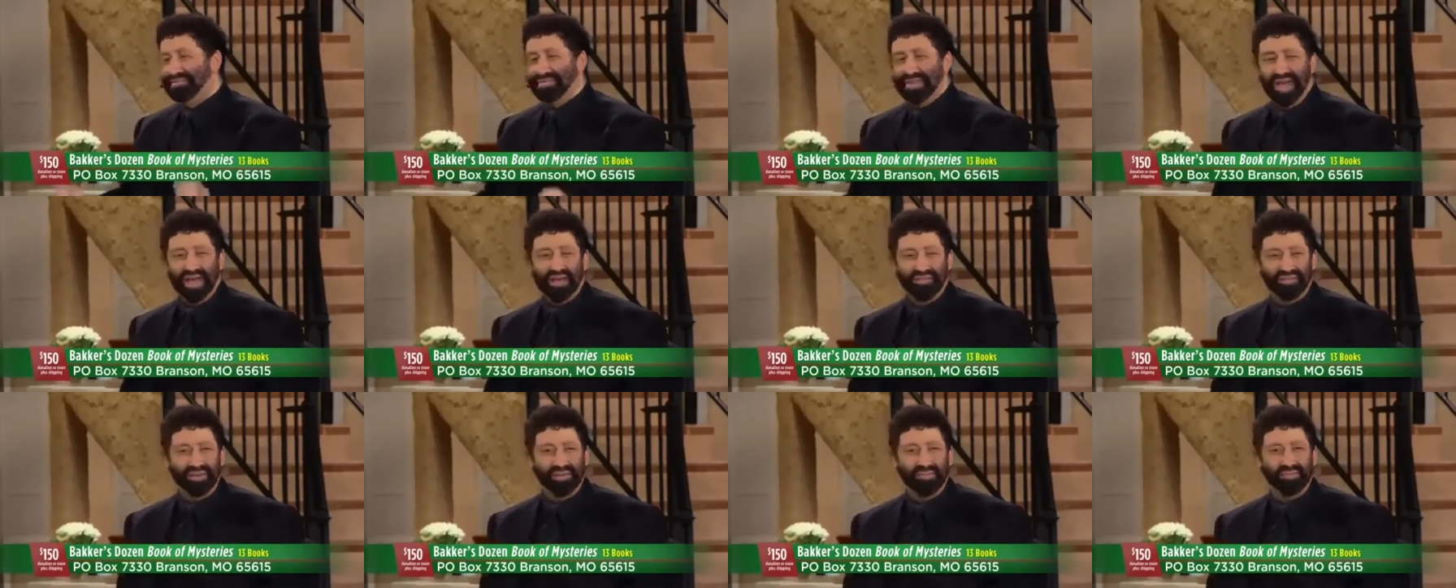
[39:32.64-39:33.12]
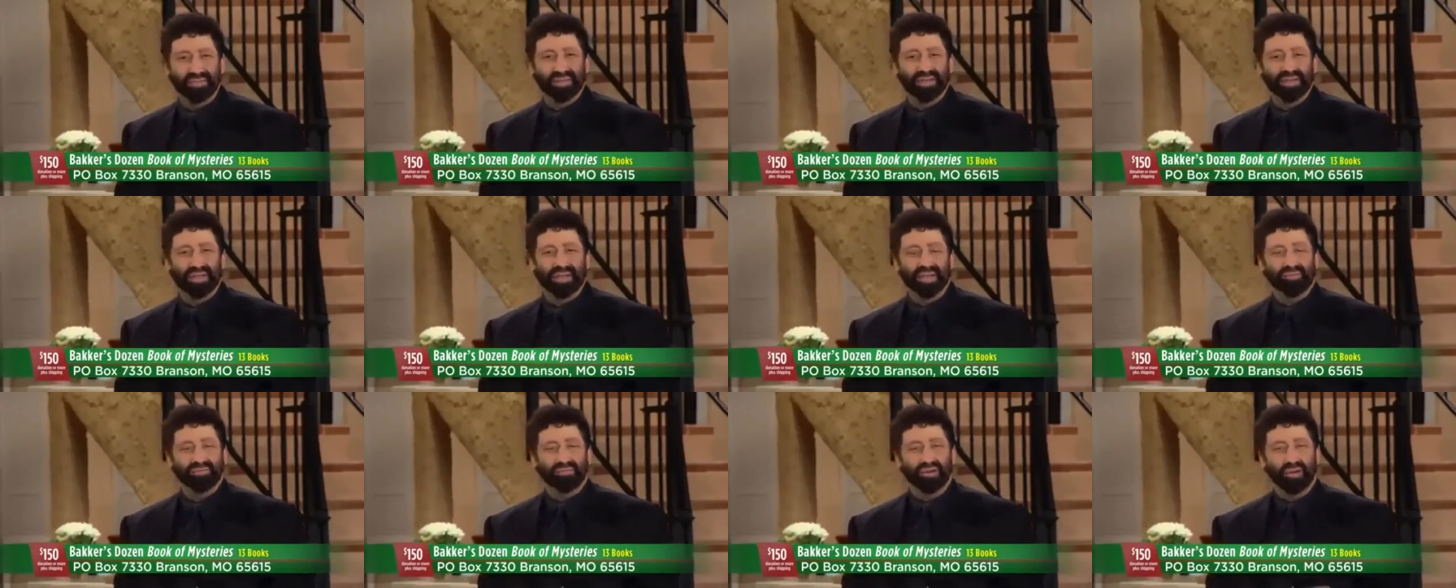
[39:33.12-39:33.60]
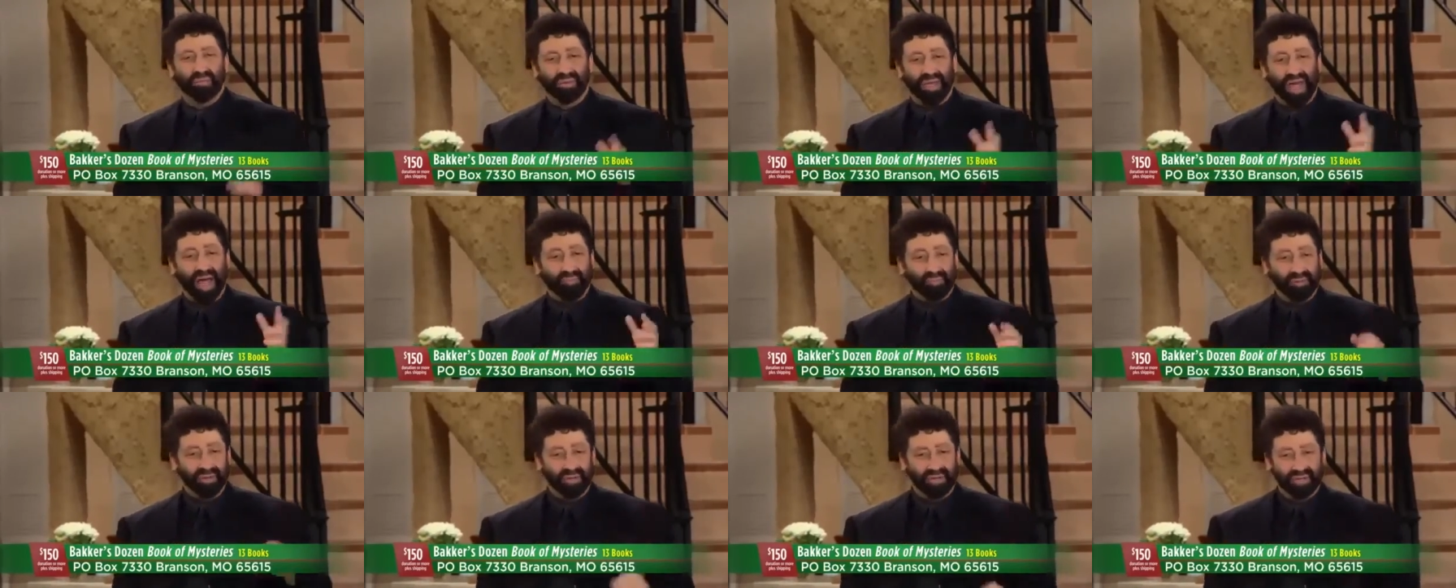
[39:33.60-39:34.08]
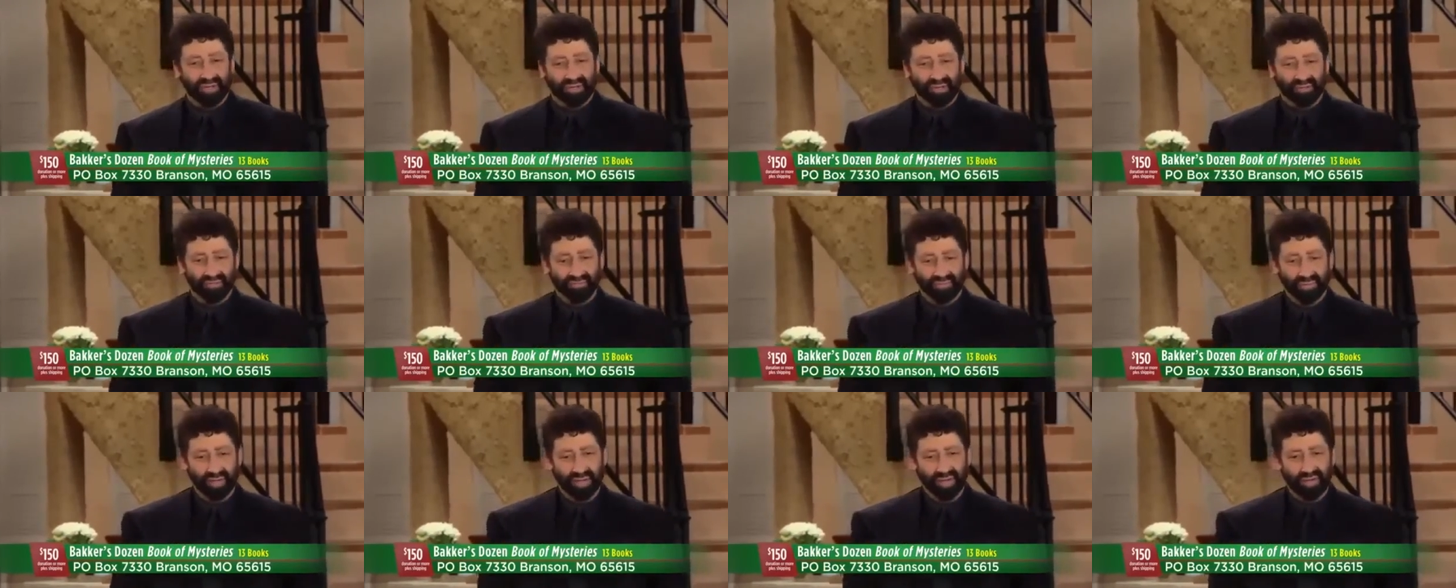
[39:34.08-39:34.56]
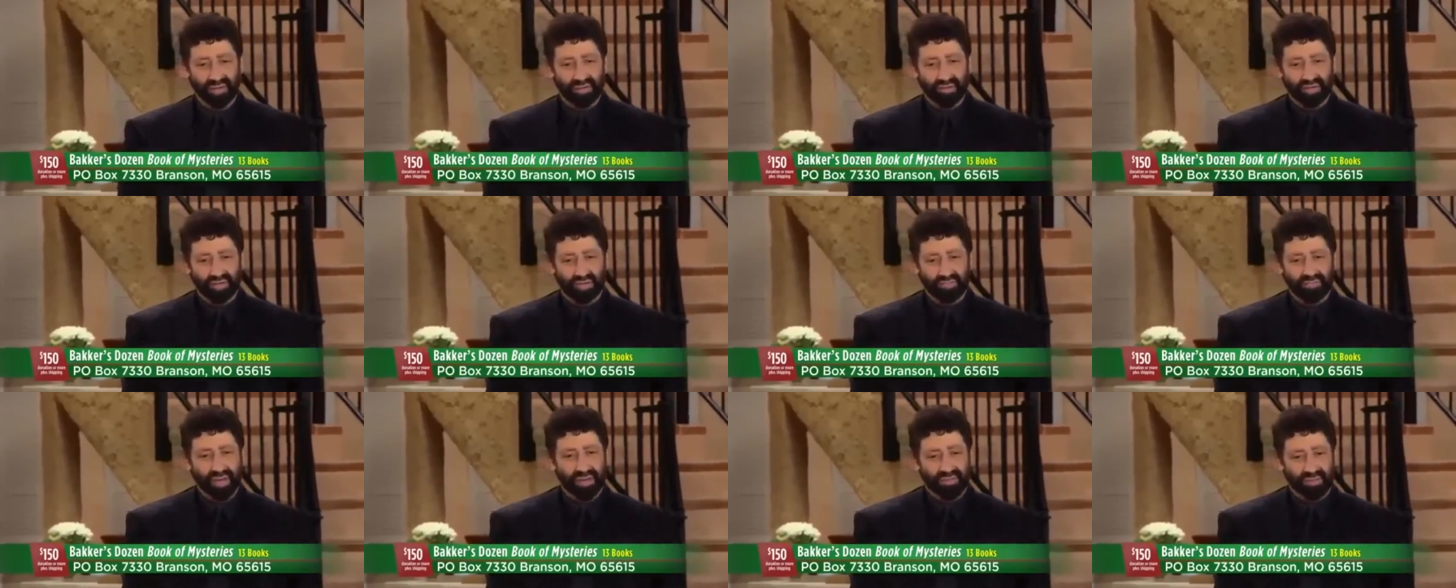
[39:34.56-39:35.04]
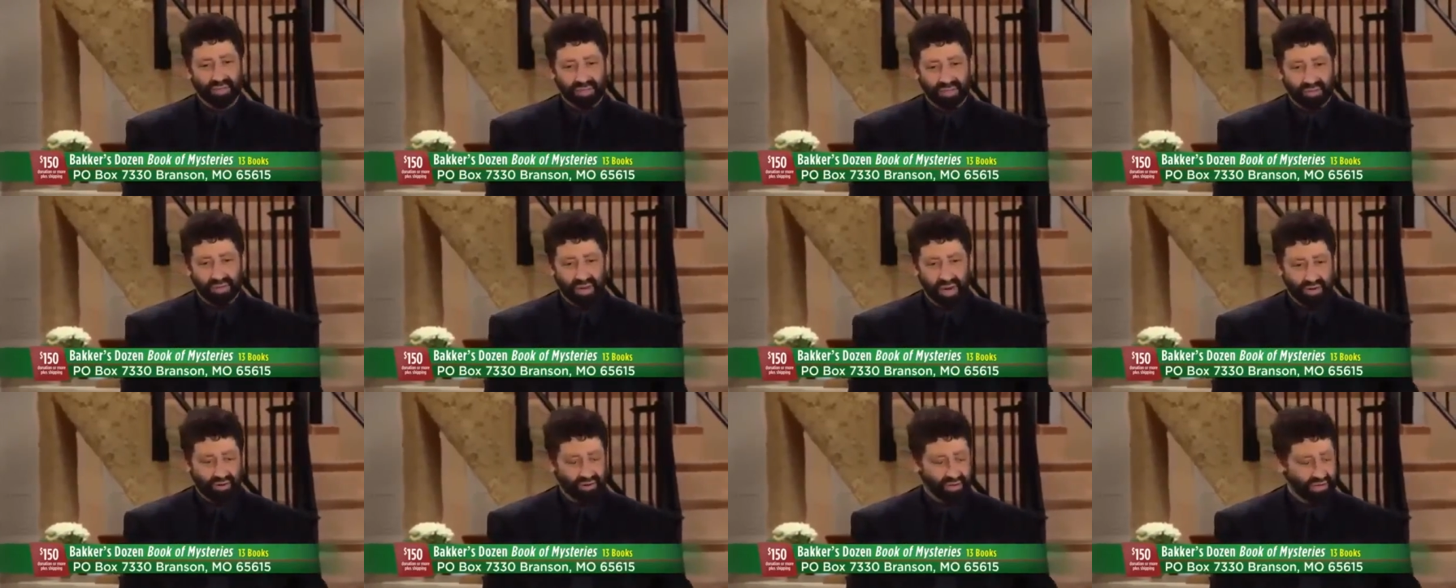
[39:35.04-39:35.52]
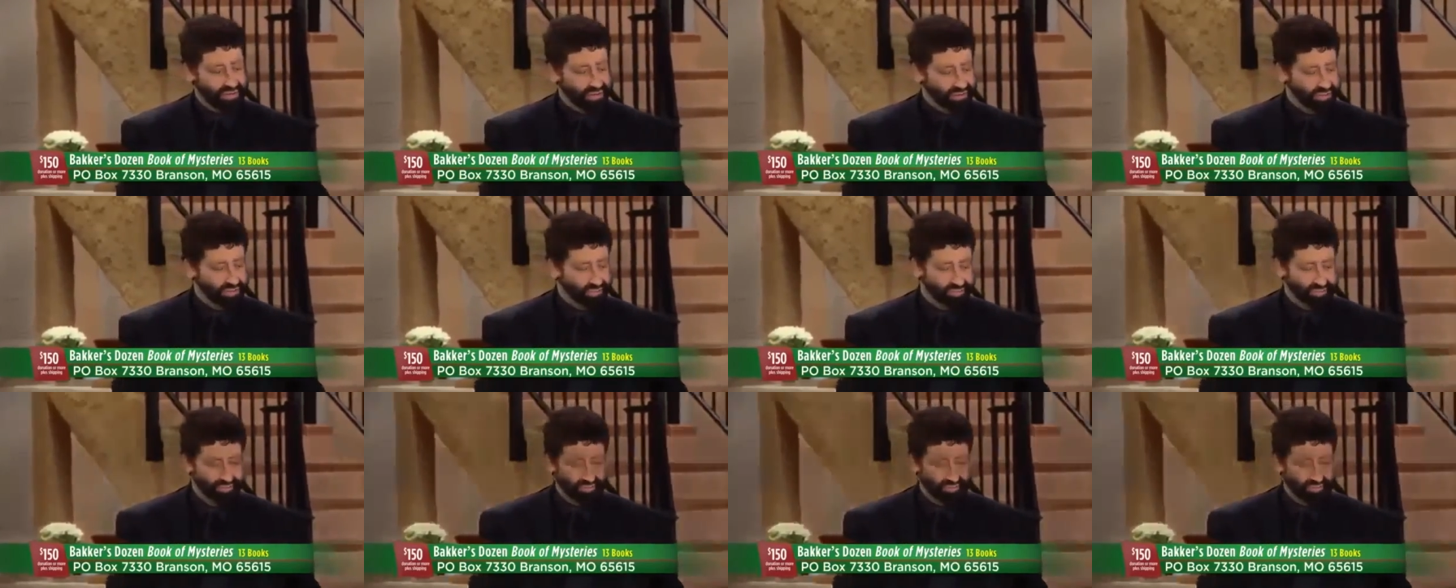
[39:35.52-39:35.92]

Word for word: If you have. Could we roll that? From Capitol Hill to the members of Congress.